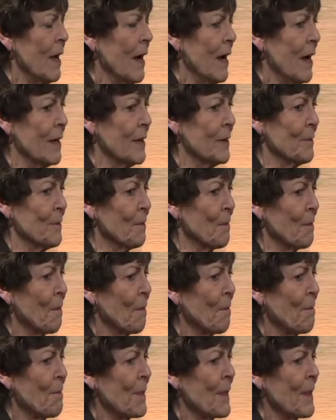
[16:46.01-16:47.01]

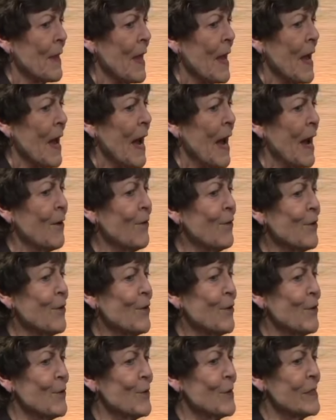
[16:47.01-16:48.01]
How do
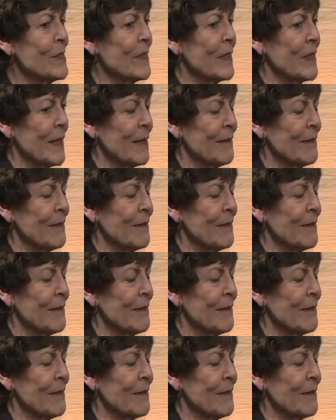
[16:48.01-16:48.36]
you see,